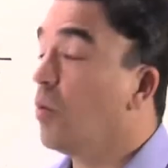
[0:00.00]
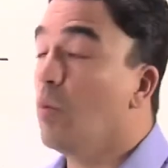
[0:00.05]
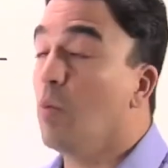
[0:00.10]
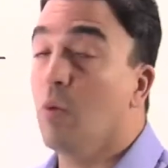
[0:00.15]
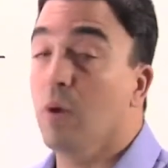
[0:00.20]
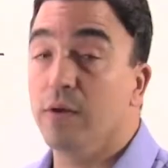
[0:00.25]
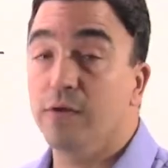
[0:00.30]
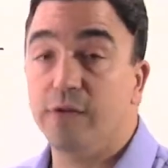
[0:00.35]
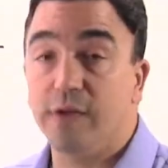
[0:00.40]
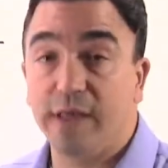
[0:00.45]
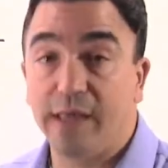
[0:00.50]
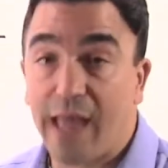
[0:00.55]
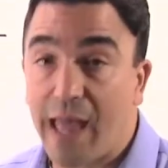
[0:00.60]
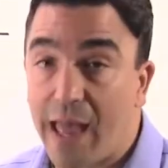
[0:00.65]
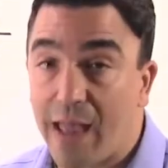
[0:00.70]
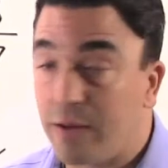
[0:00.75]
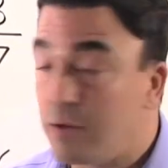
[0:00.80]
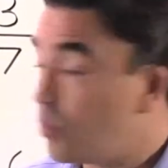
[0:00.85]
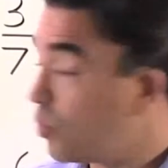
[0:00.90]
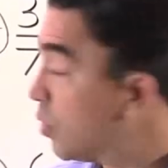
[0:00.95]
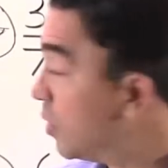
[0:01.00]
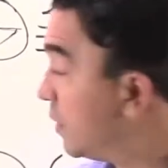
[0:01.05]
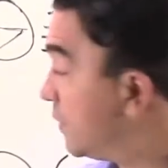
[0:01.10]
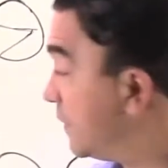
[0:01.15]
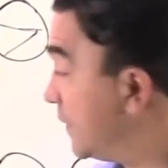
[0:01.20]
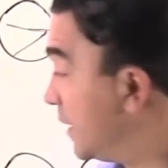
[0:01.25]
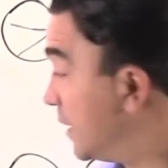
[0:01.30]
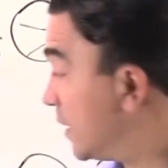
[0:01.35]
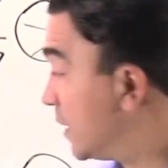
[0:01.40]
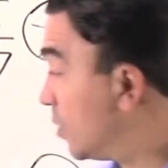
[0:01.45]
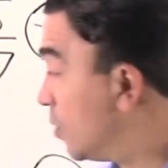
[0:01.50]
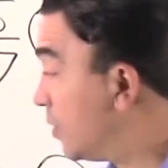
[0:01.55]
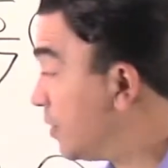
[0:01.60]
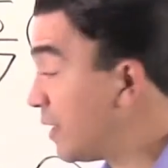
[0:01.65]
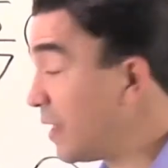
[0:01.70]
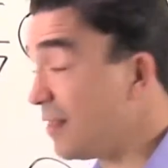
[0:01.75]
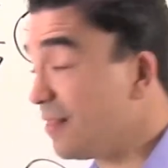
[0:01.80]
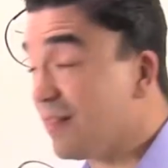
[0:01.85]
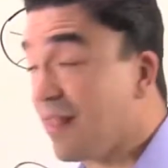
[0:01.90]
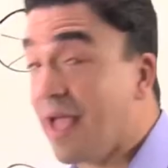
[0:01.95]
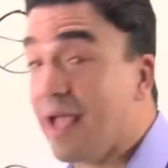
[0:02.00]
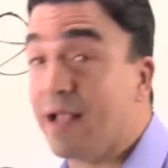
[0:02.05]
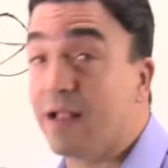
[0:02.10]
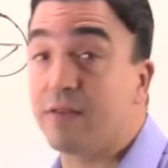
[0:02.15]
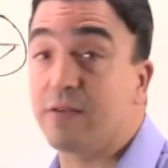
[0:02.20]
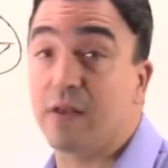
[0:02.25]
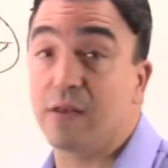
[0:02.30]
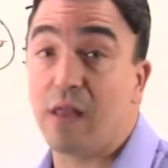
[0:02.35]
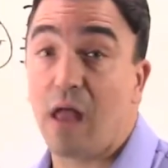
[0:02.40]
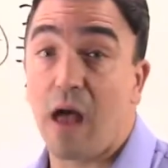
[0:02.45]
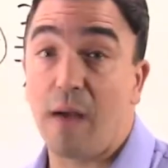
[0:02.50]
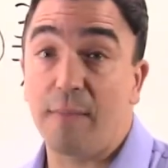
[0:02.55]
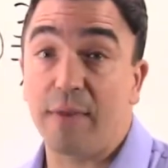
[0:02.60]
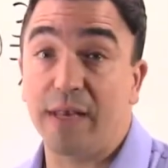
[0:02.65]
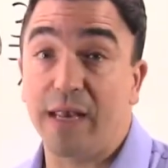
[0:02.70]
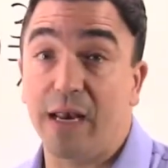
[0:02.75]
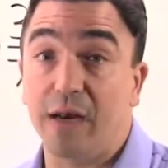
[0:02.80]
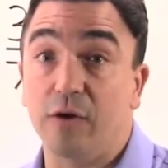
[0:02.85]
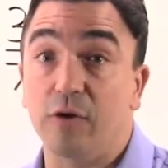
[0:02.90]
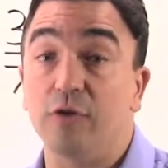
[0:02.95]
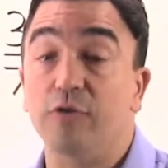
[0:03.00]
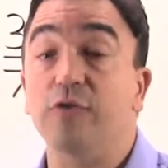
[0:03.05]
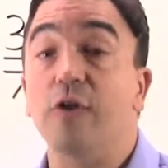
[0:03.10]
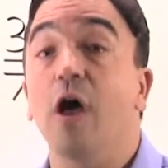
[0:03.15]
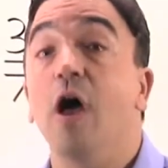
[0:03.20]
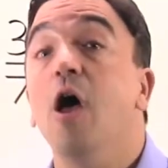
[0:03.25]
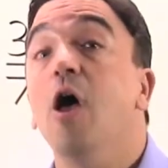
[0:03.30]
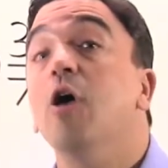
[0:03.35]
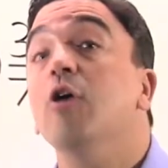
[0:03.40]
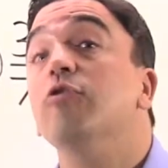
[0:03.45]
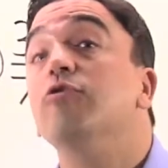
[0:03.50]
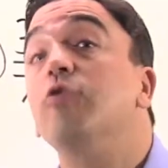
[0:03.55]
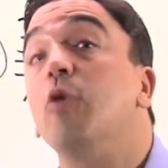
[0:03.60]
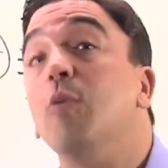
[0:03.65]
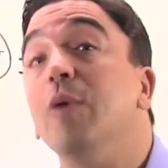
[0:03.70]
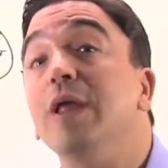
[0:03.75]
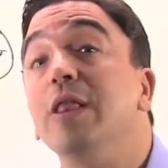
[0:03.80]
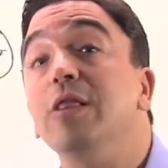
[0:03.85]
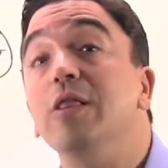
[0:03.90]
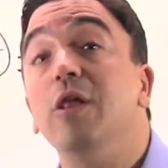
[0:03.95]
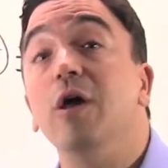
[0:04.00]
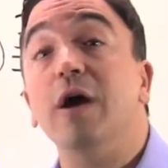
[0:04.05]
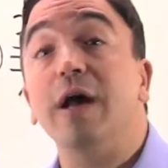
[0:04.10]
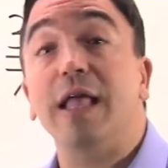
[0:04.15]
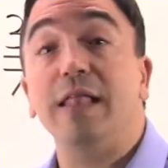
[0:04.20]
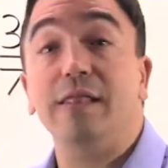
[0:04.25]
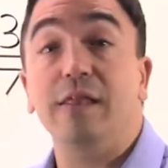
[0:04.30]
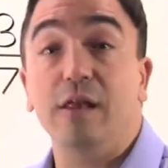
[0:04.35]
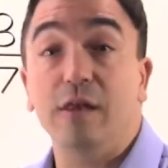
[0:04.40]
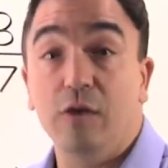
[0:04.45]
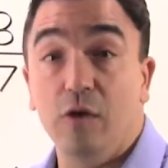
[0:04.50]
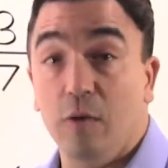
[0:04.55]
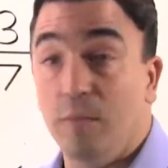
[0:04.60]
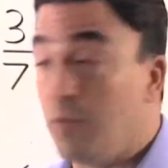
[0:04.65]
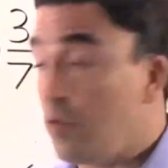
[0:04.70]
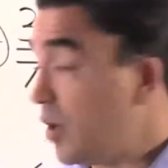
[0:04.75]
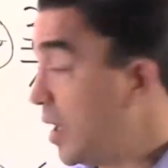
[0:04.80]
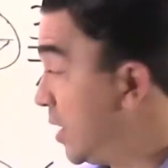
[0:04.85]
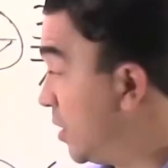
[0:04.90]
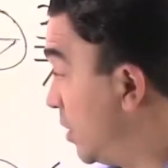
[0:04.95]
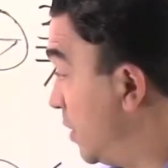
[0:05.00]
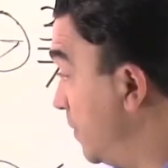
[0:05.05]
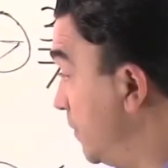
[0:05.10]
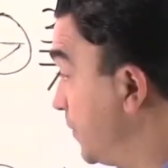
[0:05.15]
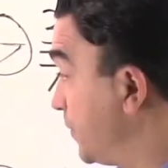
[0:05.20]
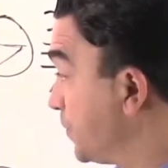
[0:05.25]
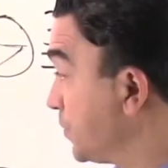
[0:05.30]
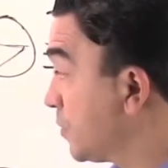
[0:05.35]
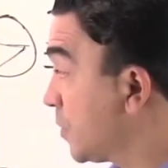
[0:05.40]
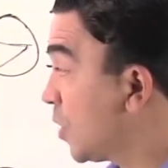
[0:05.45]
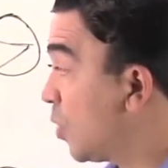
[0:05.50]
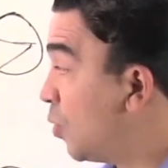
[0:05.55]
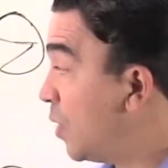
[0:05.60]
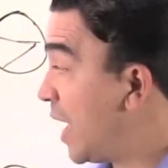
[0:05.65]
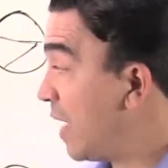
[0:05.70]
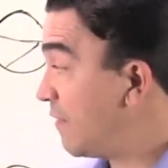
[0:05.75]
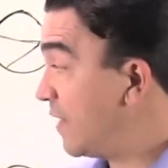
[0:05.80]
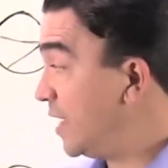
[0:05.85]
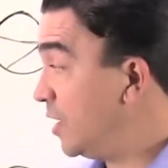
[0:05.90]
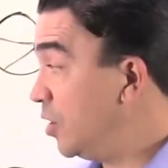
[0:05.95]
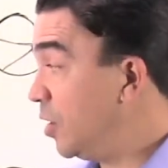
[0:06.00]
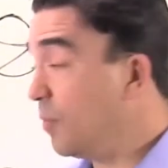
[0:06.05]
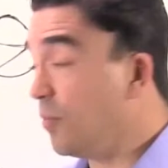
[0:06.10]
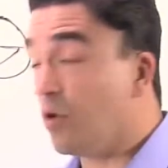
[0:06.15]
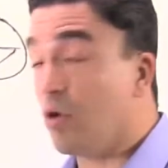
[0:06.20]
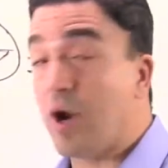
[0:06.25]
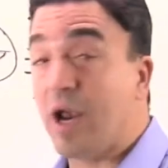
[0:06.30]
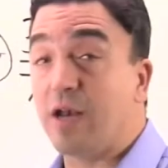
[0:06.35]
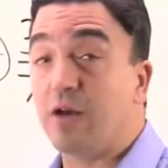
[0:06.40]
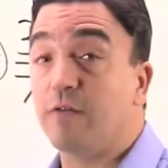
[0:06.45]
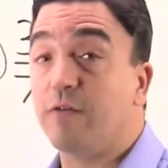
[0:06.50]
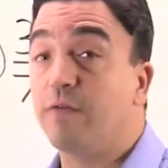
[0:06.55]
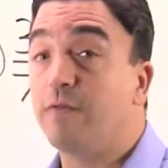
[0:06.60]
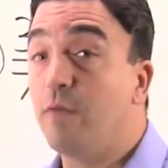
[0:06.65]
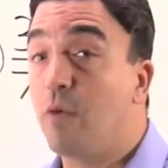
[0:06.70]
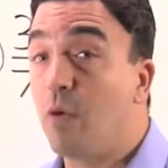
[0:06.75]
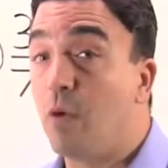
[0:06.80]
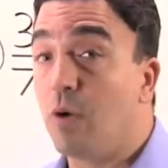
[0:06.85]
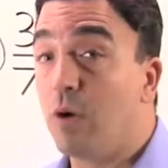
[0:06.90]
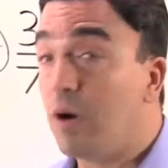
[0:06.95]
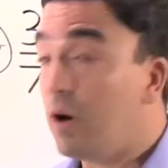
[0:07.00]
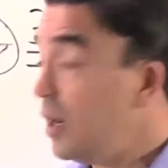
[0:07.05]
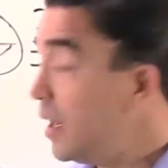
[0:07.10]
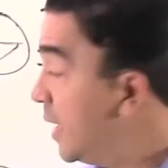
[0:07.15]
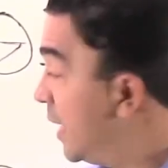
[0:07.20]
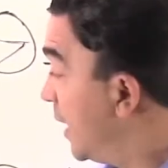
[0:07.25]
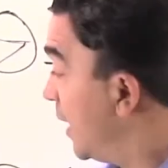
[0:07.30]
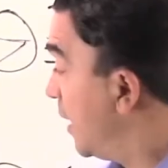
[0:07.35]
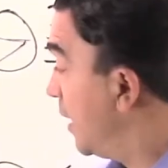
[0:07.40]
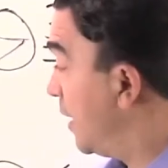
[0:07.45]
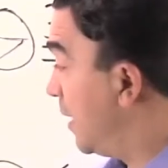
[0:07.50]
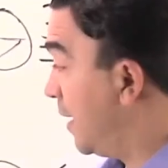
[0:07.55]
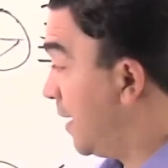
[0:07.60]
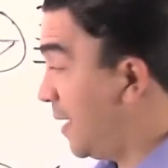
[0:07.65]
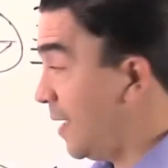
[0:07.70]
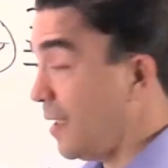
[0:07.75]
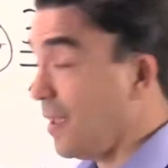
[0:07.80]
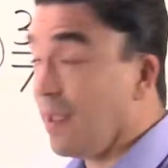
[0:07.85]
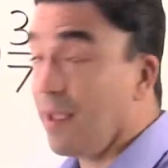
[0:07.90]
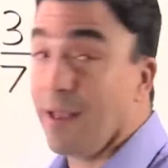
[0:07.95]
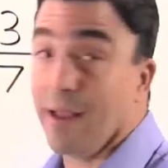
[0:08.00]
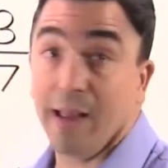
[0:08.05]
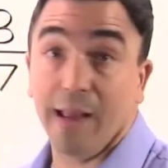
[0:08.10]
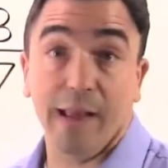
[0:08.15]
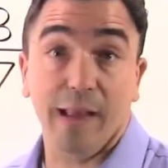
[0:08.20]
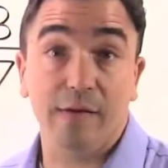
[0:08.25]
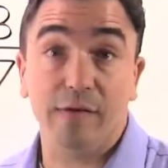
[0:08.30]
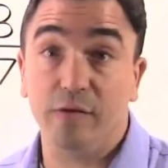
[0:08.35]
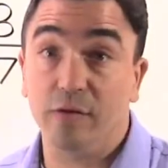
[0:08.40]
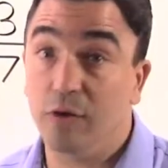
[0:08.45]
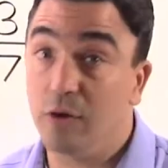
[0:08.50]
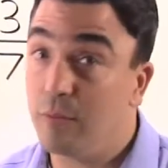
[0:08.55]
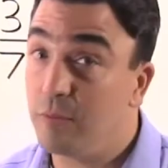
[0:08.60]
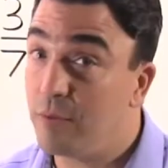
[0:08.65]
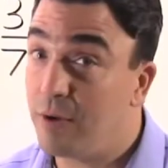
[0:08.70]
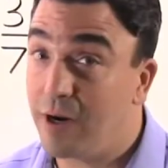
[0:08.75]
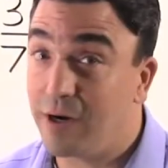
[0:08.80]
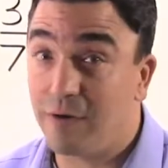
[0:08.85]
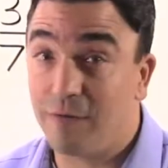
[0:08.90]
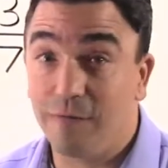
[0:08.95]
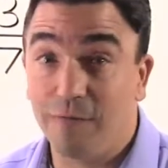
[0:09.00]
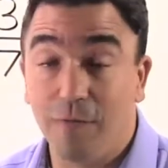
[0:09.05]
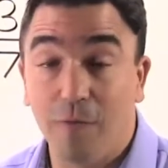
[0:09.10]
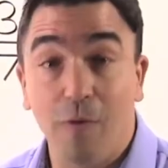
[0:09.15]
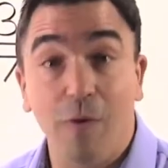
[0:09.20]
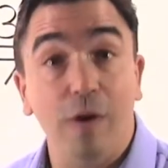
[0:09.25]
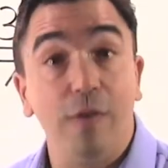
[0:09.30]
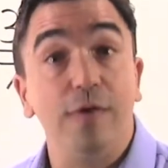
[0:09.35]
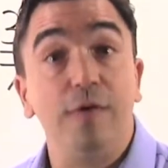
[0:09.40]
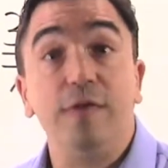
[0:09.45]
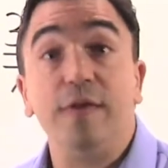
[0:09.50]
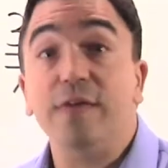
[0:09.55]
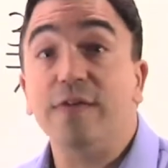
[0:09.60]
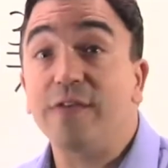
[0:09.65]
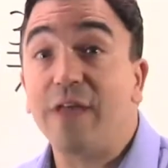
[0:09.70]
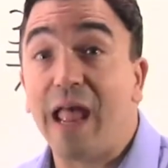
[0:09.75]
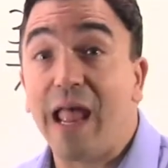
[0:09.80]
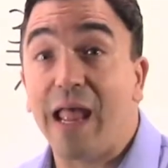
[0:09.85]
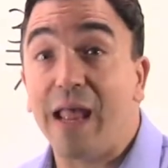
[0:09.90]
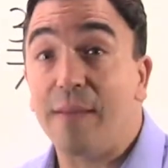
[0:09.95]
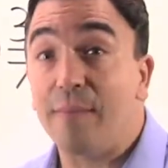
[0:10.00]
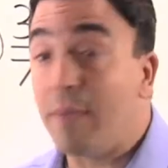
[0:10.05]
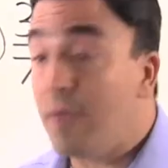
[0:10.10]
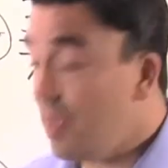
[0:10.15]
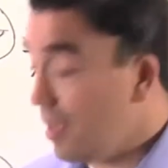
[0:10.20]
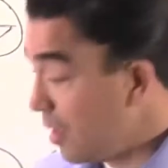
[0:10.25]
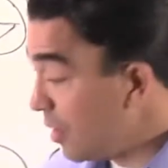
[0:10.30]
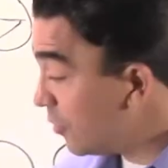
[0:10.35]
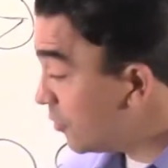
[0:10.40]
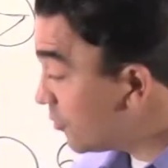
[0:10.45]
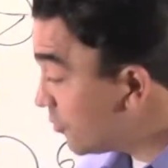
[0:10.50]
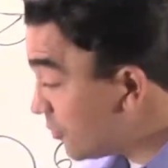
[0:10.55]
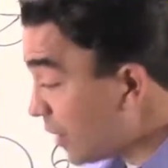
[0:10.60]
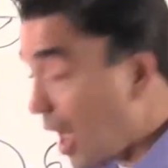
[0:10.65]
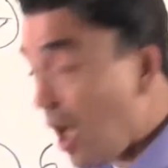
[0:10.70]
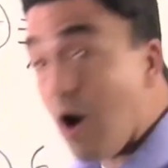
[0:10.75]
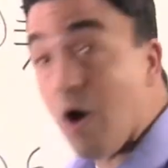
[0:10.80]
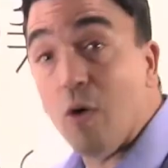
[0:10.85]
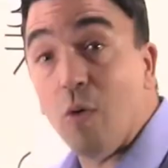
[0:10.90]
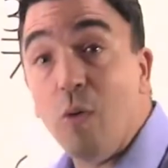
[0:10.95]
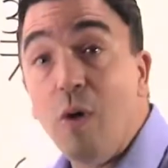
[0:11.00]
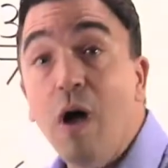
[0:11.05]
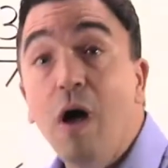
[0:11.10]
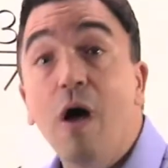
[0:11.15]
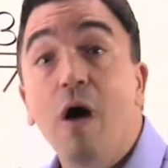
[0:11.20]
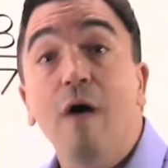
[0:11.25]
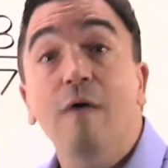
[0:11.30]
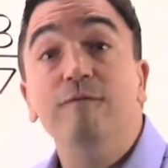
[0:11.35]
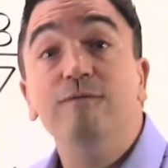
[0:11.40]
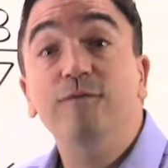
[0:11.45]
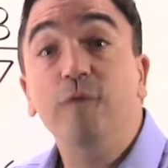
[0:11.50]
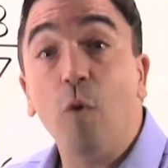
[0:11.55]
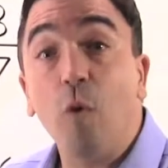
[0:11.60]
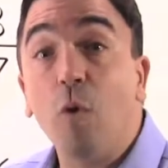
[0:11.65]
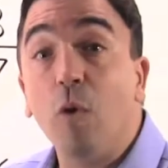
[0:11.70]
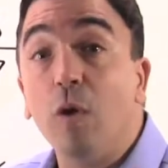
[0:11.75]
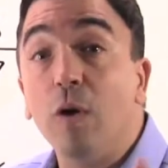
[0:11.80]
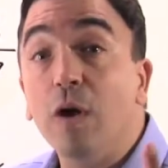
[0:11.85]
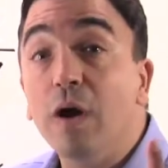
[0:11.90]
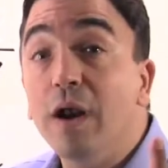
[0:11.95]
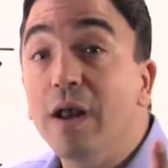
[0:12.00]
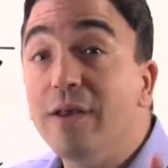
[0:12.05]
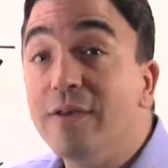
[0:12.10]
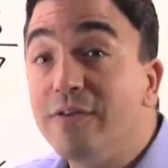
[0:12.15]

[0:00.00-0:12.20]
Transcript: Once again, we're dealing with like denominators, so we look at the numerator. We have a numerator 4 and a numerator 4. They're the same, so 4